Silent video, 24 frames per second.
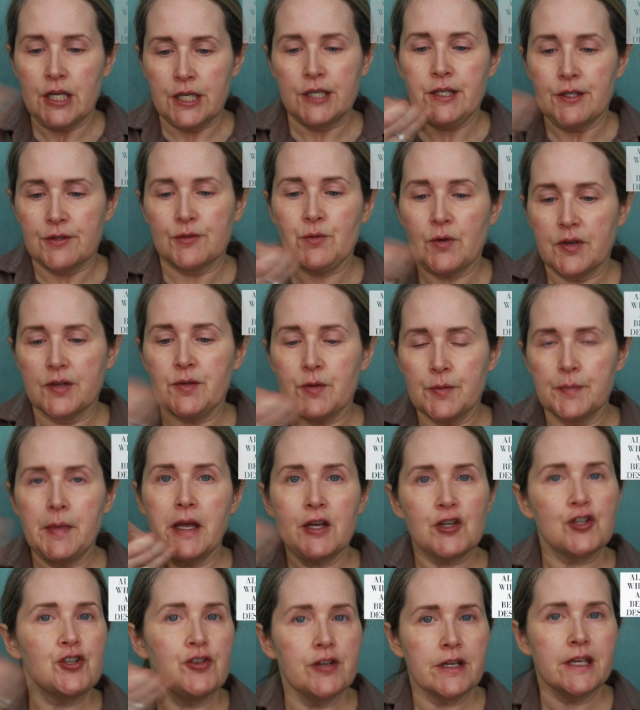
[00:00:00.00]
So I just want to make
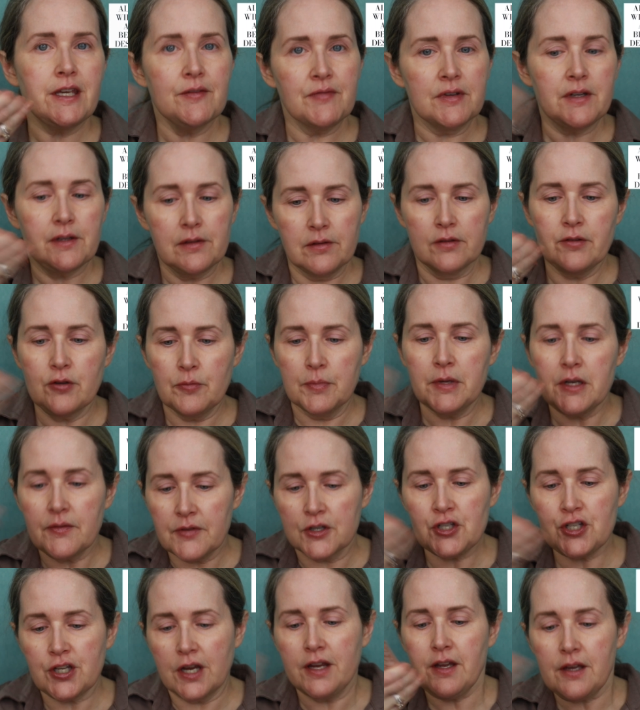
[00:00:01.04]
sure to give it a little bit of a
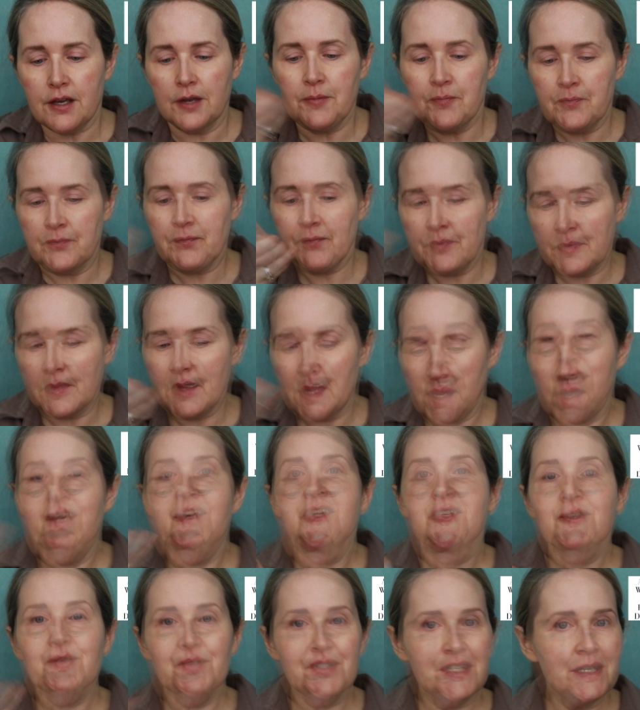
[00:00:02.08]
shake.
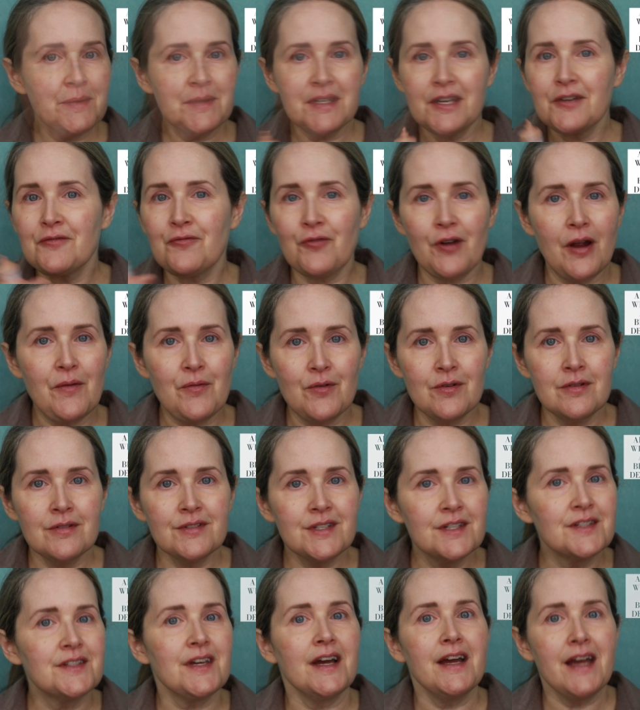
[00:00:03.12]
So it seems like forever
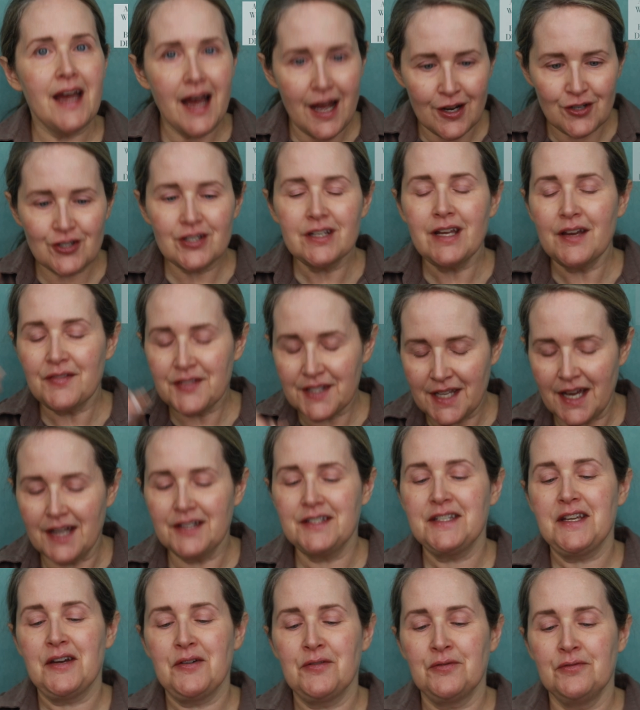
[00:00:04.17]
since I actually have sat
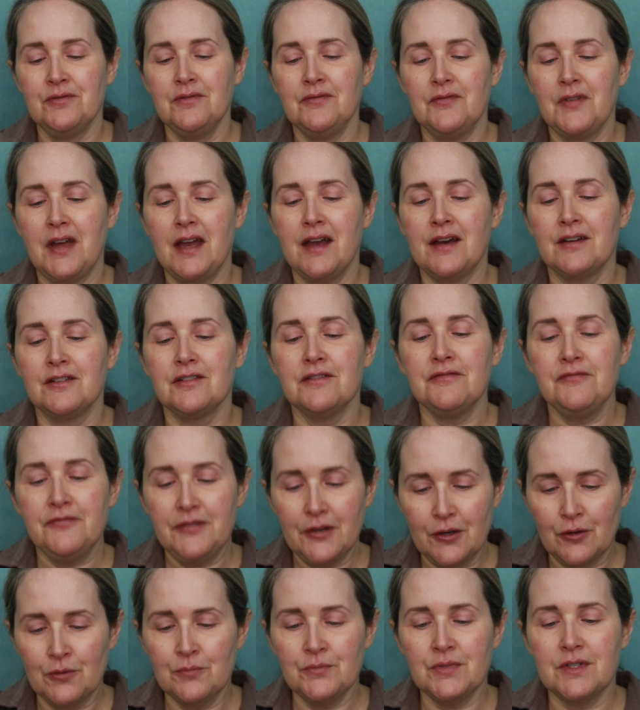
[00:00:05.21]
down and
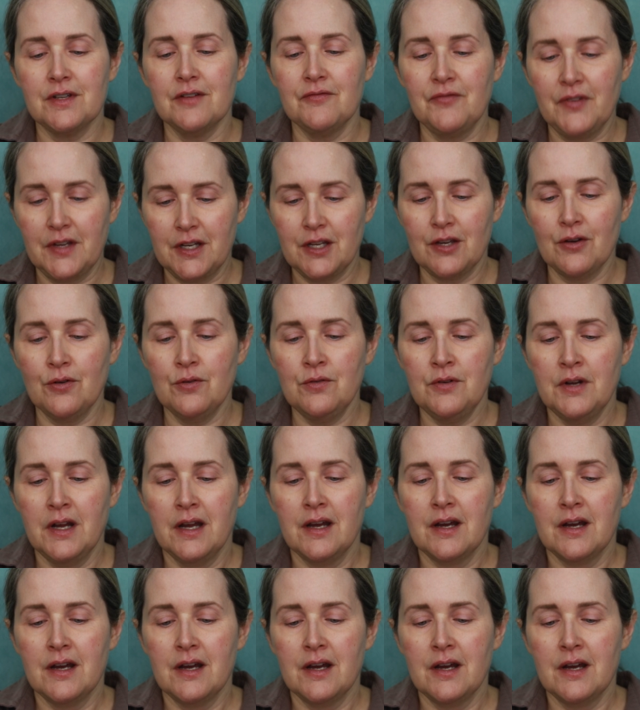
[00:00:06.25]
filmed a video.